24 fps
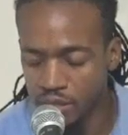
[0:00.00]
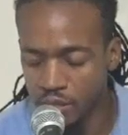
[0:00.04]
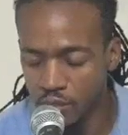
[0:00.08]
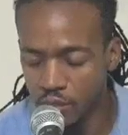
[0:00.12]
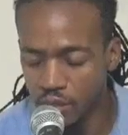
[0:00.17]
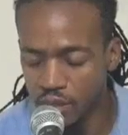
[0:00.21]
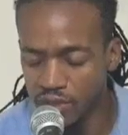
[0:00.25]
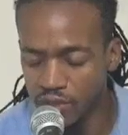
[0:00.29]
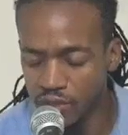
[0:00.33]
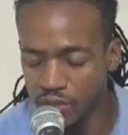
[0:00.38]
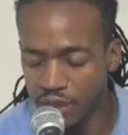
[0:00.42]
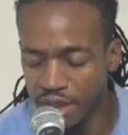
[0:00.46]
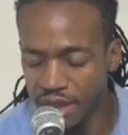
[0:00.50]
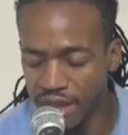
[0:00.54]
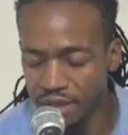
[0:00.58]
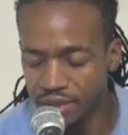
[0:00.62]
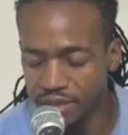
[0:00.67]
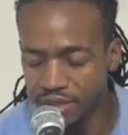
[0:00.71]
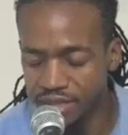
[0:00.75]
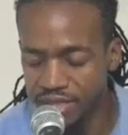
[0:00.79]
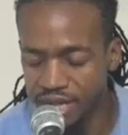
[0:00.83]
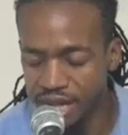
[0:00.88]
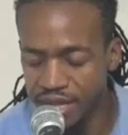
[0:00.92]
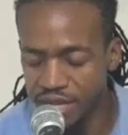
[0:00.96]
whether we're
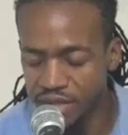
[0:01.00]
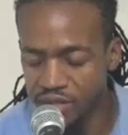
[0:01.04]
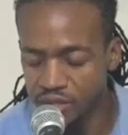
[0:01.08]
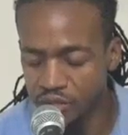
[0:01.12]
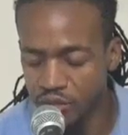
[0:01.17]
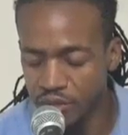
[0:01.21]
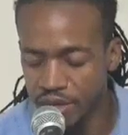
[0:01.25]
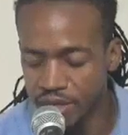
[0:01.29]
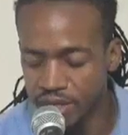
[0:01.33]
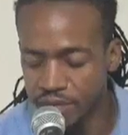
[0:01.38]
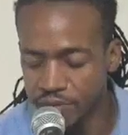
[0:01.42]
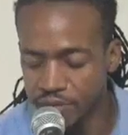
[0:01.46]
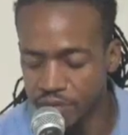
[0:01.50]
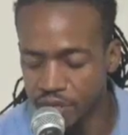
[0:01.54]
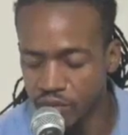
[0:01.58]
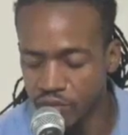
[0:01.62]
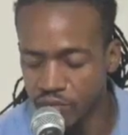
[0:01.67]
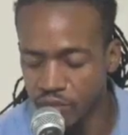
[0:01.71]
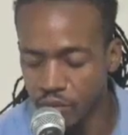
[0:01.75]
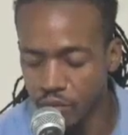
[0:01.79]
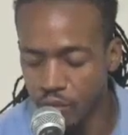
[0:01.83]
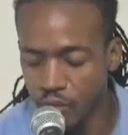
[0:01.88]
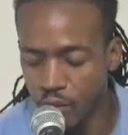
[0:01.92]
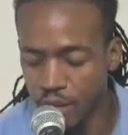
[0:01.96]
outside enjoying the
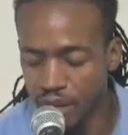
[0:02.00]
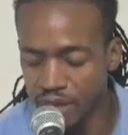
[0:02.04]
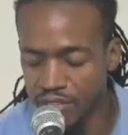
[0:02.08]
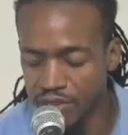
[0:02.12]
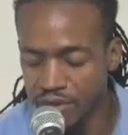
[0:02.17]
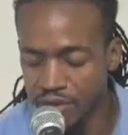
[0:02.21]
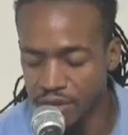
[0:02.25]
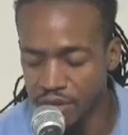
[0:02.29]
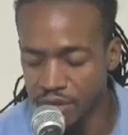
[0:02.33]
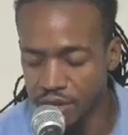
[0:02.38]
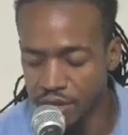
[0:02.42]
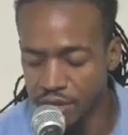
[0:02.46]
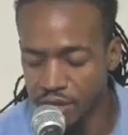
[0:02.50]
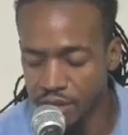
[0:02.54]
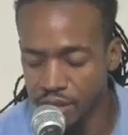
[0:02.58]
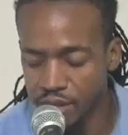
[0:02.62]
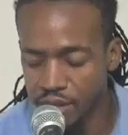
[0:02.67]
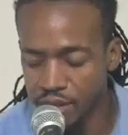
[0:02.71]
beautiful weather,